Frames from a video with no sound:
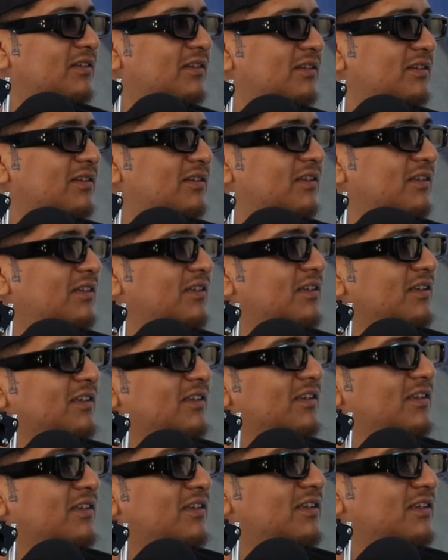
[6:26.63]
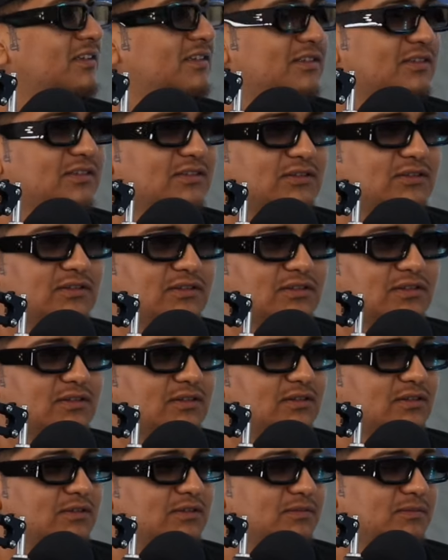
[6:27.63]

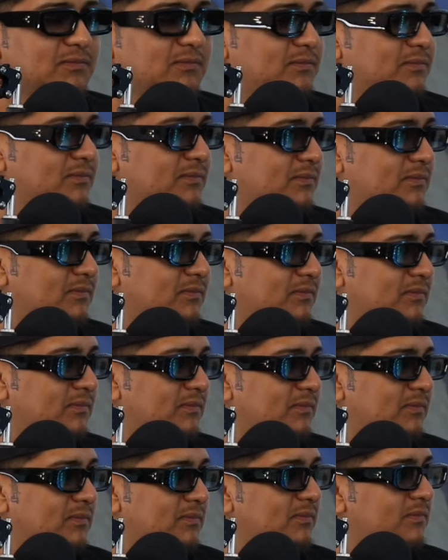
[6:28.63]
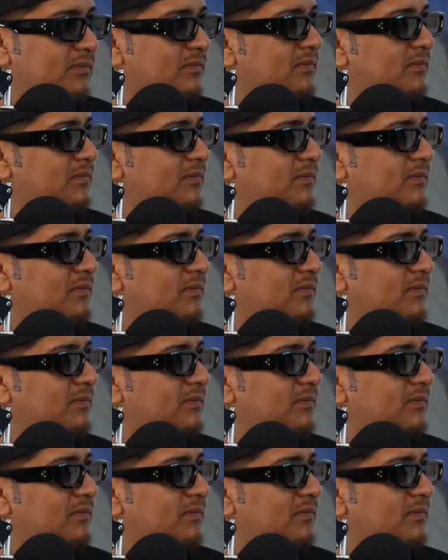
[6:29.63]
(not speaking)